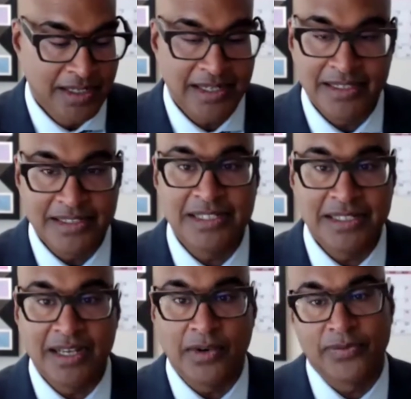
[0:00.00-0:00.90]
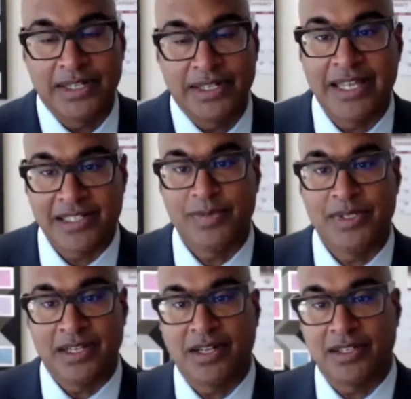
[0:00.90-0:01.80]
in the TL, finding that to be
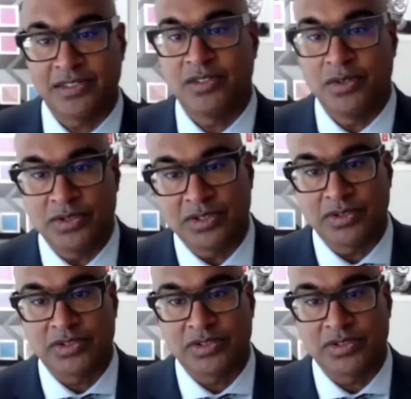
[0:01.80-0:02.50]
unconstitutional.